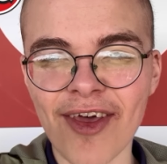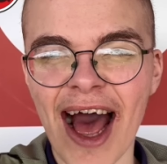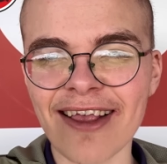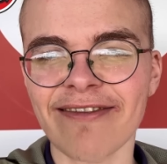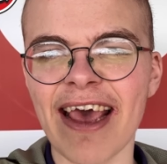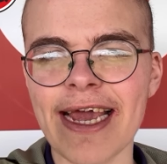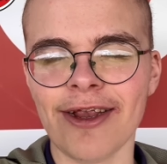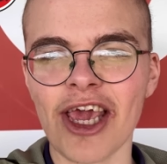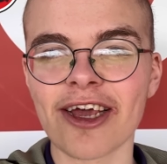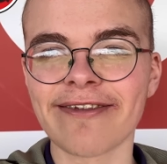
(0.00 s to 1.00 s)
of that
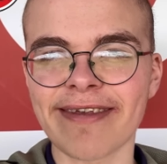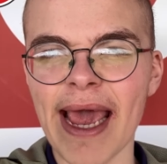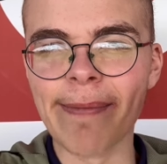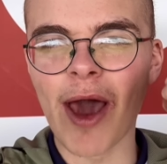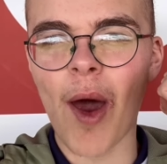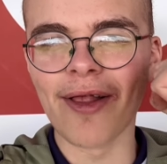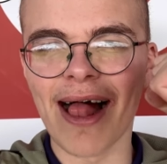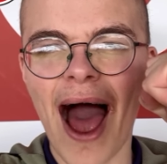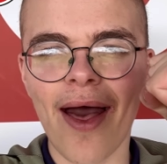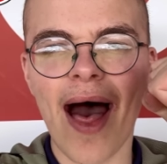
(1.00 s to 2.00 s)
scene, you can see him going
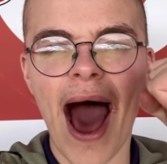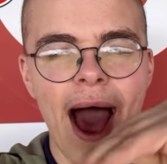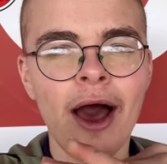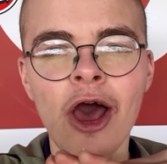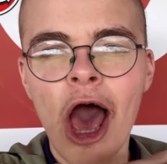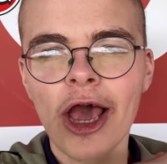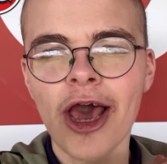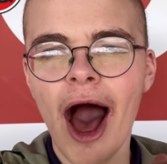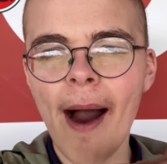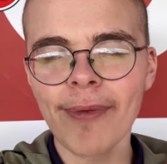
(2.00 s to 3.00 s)
like that,
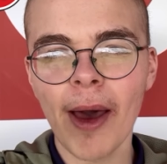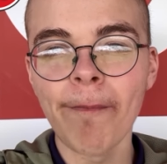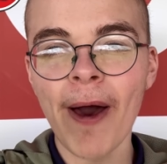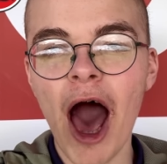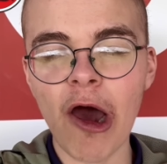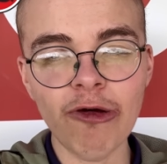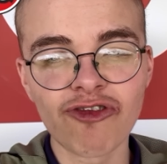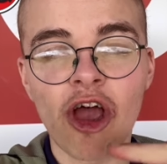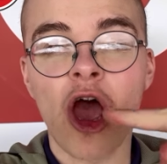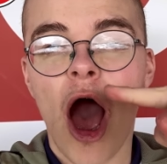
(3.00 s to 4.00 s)
calm, composed.
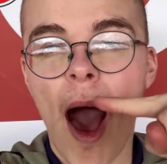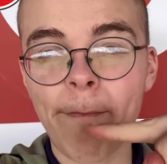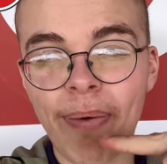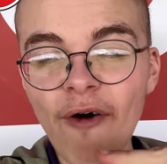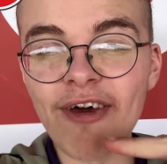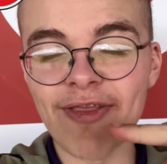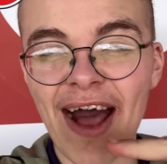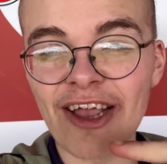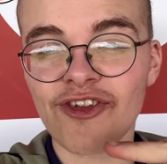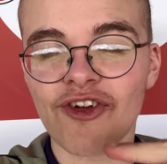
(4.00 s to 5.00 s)
Above in
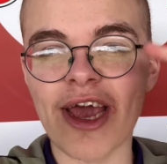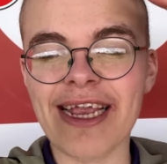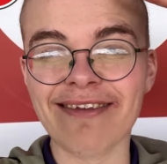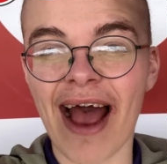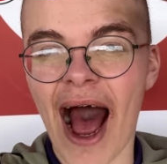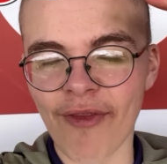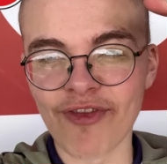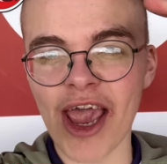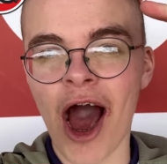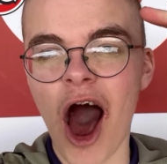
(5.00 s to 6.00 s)
that screen is
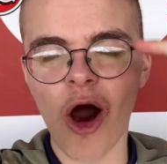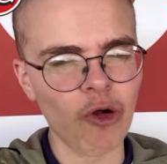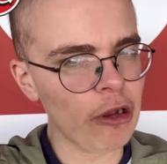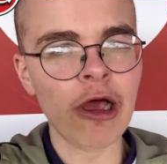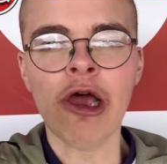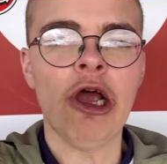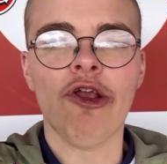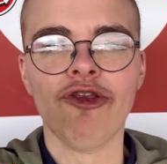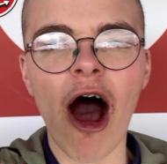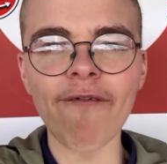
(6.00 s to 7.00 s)
Andy Holt,
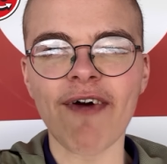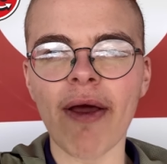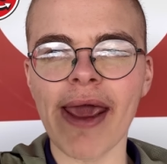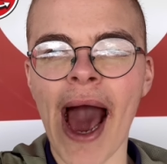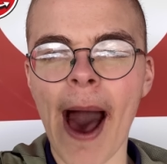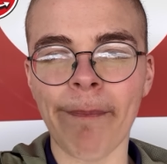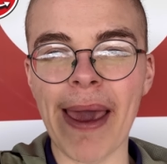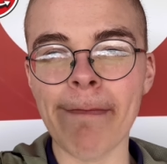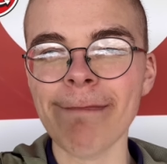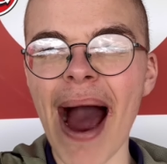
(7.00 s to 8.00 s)
not very
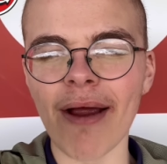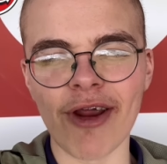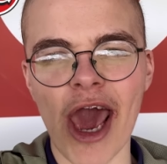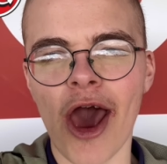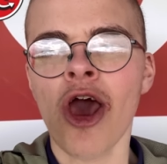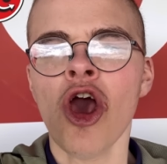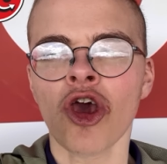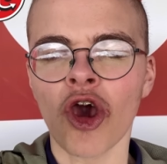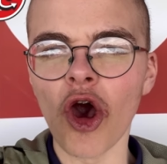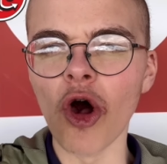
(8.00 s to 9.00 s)
happy. Marriott,
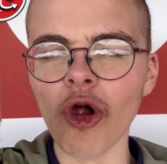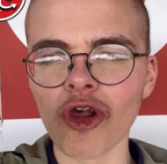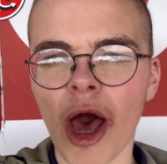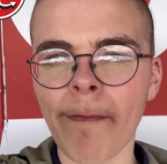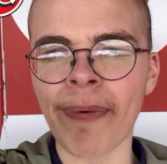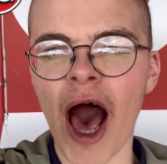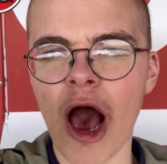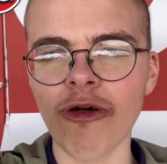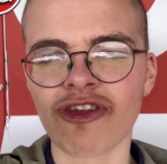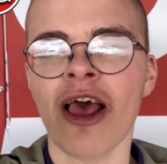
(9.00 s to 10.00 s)
cool,
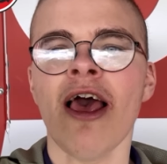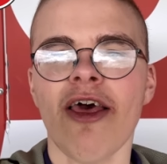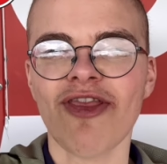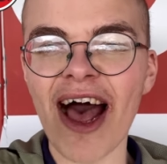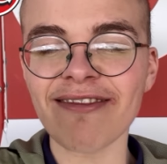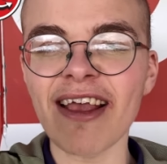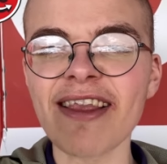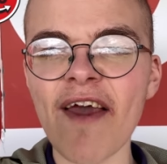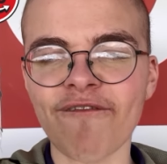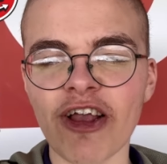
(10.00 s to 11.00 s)
composed. That's the
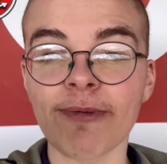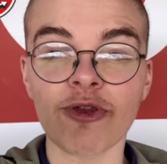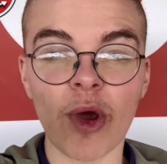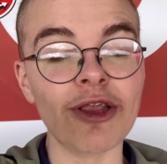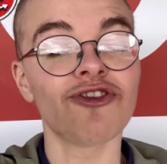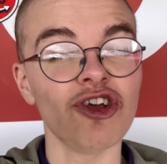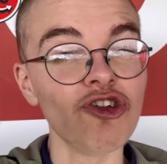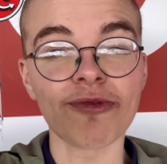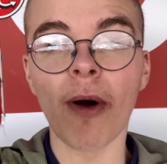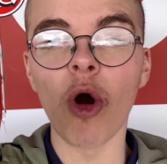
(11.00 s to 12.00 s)
difference between two
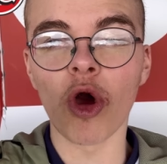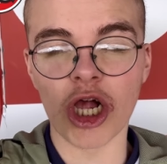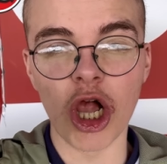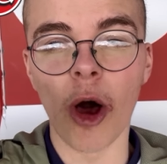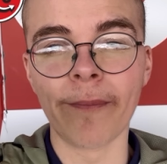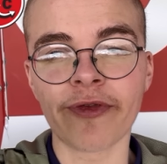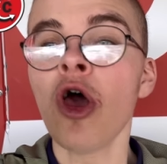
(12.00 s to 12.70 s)
sports clubs.